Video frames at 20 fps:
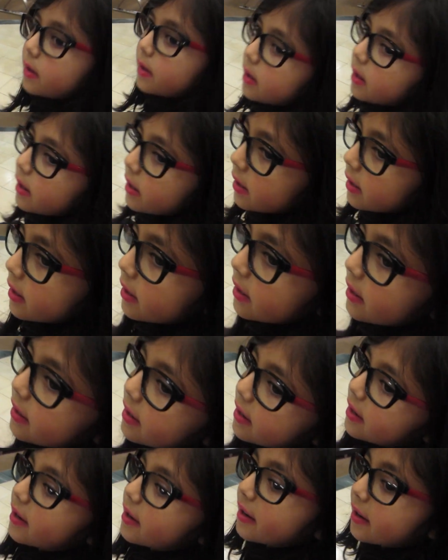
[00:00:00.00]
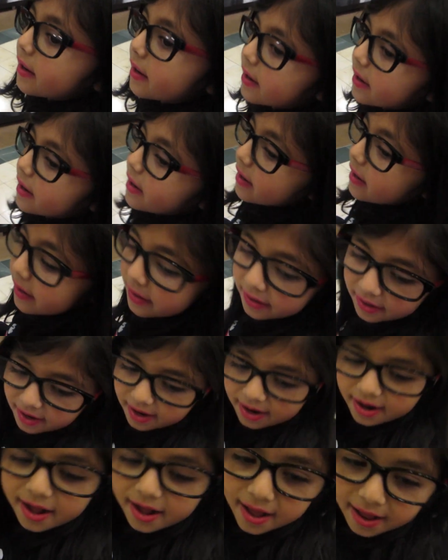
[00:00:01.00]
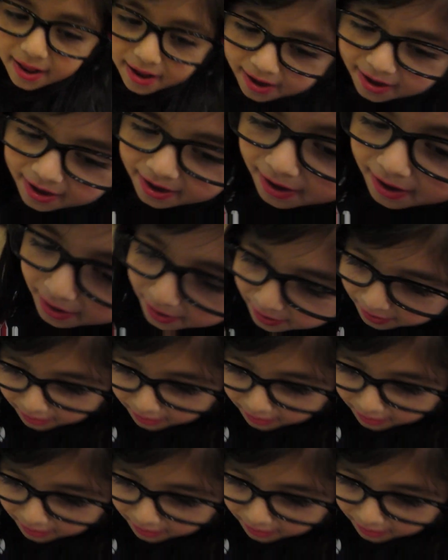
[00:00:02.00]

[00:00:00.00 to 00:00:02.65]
what you, what the lady just gave you? Uh-huh. Yeah, we'll